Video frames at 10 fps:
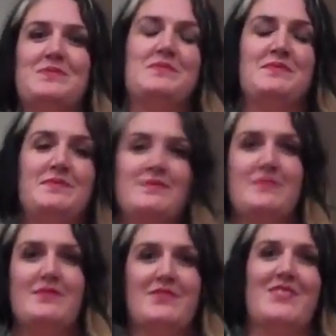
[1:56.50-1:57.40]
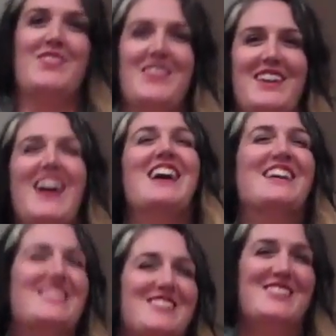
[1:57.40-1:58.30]
answer my question is,
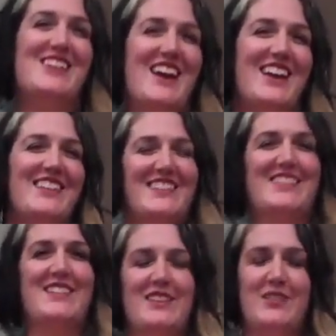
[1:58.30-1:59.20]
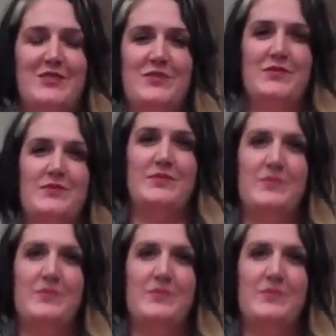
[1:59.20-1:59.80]
if you could give out like a few tips,